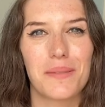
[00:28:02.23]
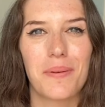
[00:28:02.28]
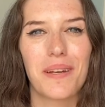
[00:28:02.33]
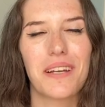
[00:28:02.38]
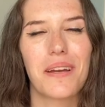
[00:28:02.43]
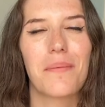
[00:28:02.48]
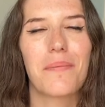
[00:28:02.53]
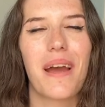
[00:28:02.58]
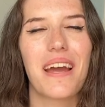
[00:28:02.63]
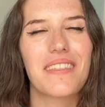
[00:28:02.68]

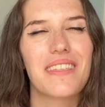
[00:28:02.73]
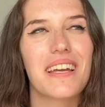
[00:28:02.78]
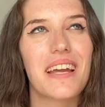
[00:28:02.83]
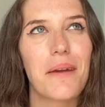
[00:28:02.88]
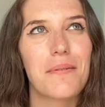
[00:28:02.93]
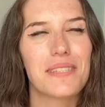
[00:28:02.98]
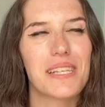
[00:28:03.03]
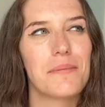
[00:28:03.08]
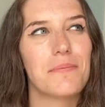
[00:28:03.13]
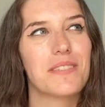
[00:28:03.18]
pickup. I think I
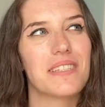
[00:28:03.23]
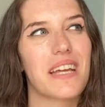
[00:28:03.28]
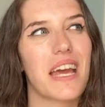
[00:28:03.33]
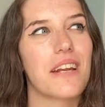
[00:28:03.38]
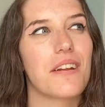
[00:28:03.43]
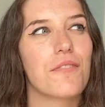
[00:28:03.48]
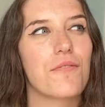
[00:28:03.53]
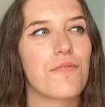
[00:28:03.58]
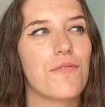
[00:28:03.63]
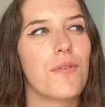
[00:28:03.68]
was able to get
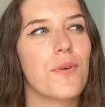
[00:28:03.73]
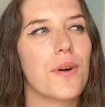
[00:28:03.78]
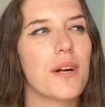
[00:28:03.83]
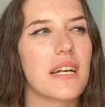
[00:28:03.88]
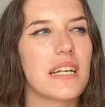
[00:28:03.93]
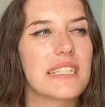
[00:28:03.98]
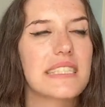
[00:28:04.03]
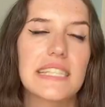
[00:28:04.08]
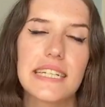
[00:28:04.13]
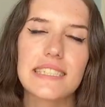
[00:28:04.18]
it
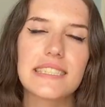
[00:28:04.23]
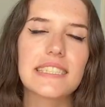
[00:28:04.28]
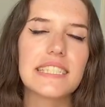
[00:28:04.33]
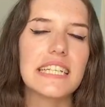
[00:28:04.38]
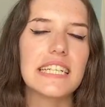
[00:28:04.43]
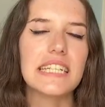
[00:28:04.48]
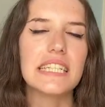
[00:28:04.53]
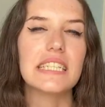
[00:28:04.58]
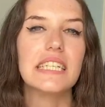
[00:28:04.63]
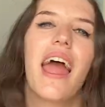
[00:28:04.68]
for
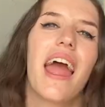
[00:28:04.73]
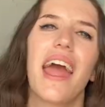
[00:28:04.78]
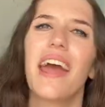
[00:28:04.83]
$16,